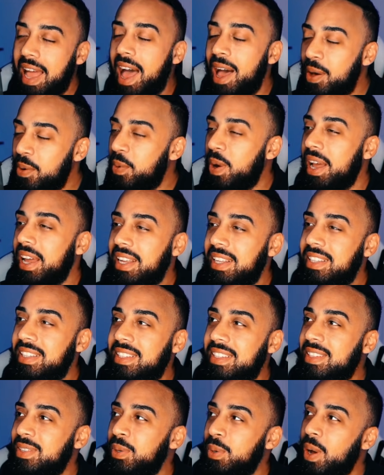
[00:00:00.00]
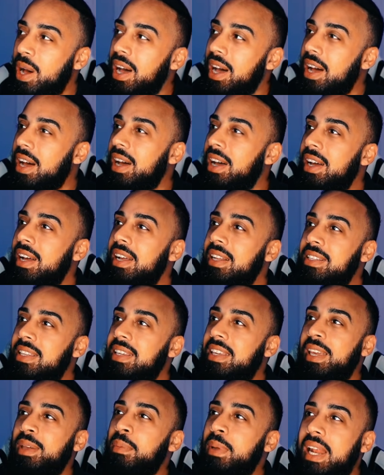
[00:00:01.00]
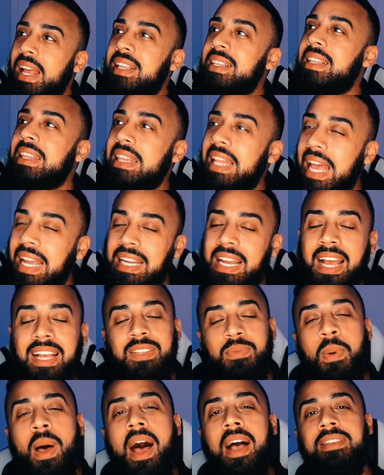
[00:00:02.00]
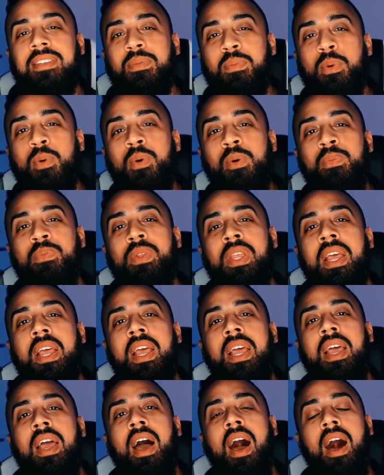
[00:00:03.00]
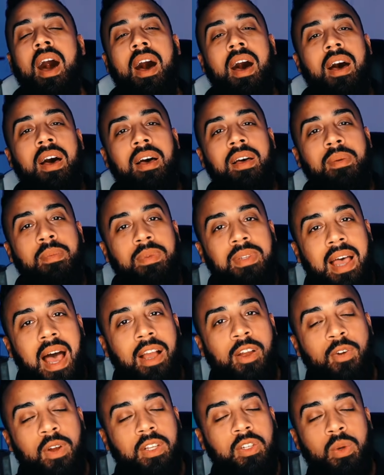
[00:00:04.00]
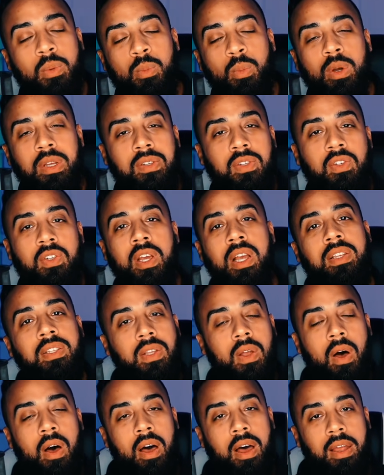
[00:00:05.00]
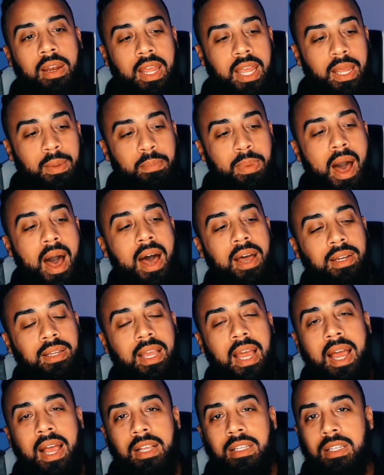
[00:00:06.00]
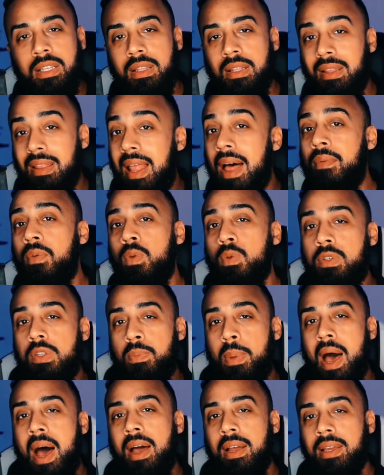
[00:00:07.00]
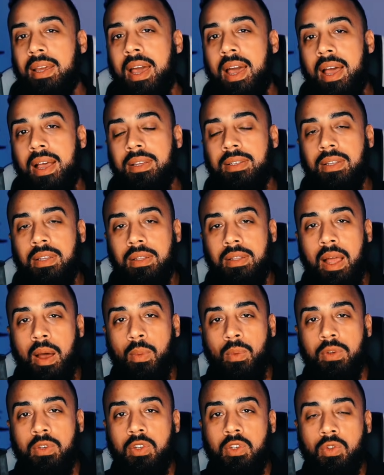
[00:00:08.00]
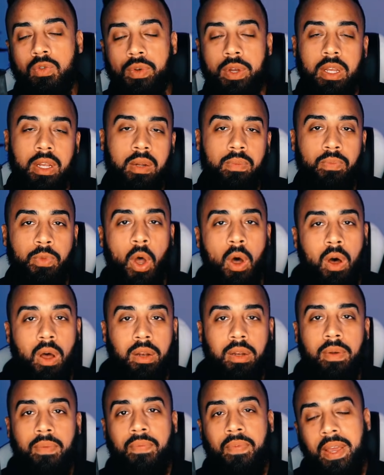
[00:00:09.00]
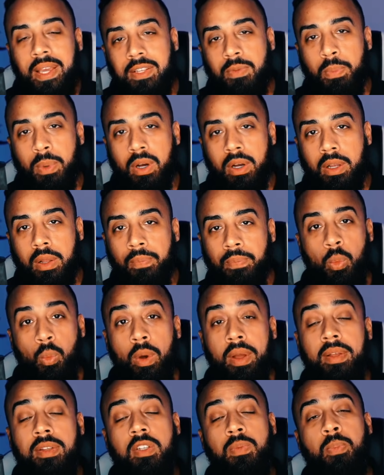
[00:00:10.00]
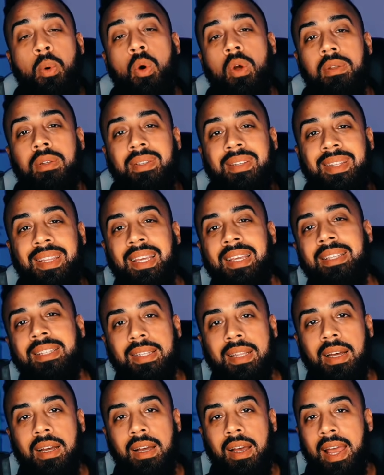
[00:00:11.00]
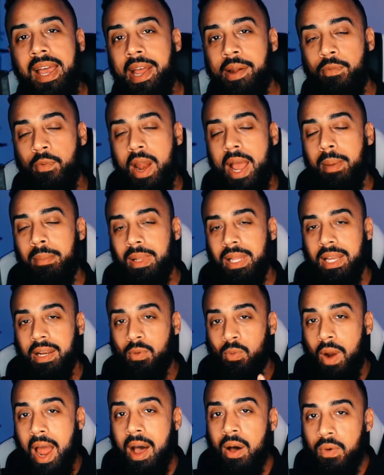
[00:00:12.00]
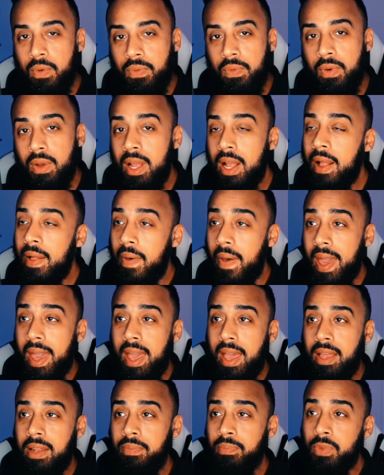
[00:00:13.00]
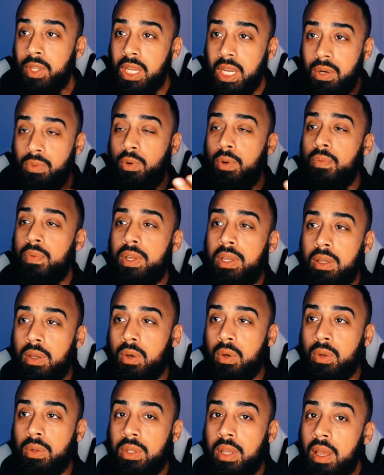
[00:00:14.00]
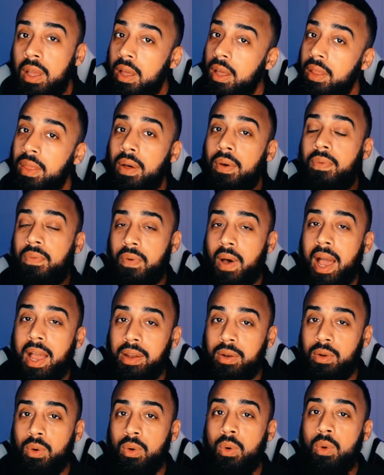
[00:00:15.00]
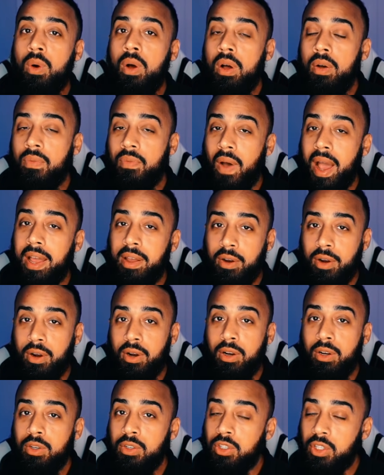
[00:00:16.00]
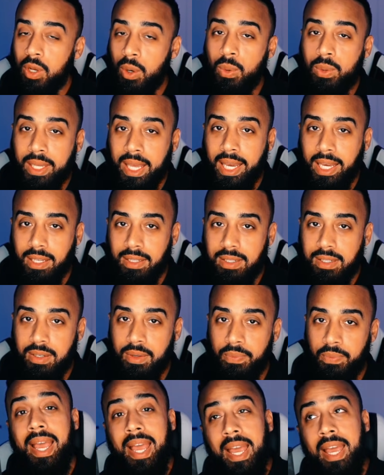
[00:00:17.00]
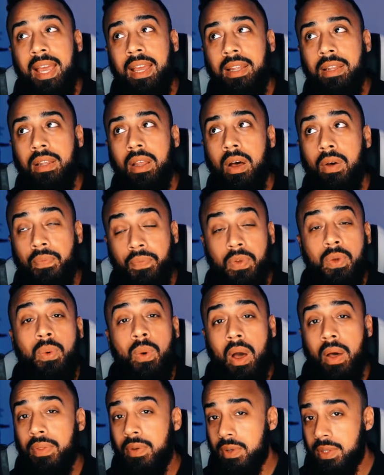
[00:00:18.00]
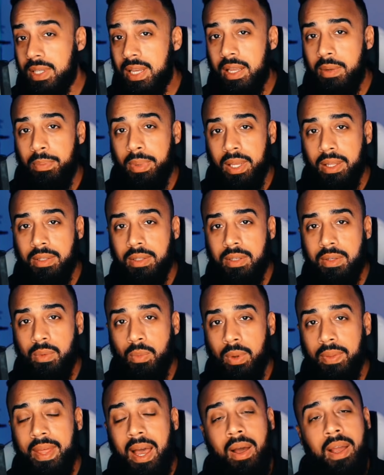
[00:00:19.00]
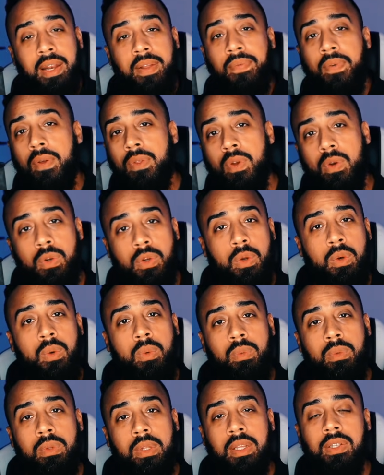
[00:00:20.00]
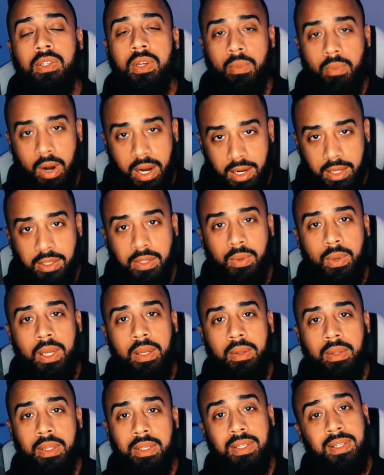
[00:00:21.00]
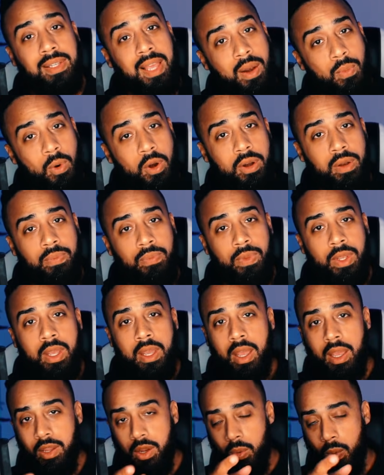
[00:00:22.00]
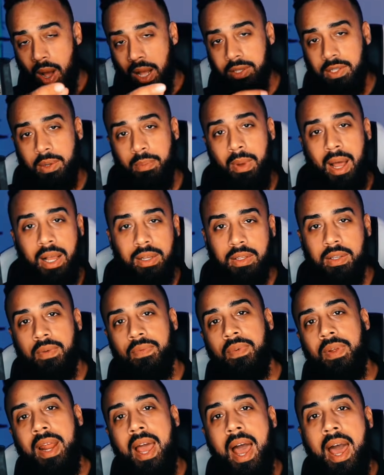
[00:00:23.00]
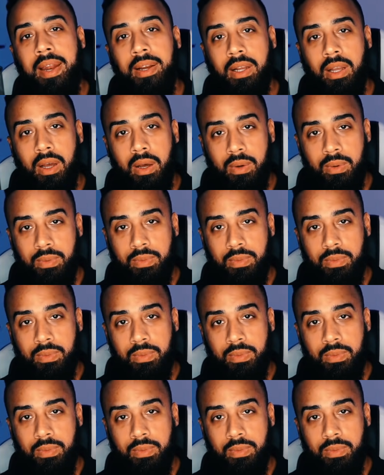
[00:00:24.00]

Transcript: that way to uh, to keep it as light as possible. Uh, Todd Grisham was just on a podcast, Levels podcast, that was streamed on Facebook with Sports Nista and Rambling Ralph, and he revealed the Final Fighter Showcase, and a few other tidbits. Without any further ado, let's jump right into it. This is Edward, and you're watching Boxing Fanatico.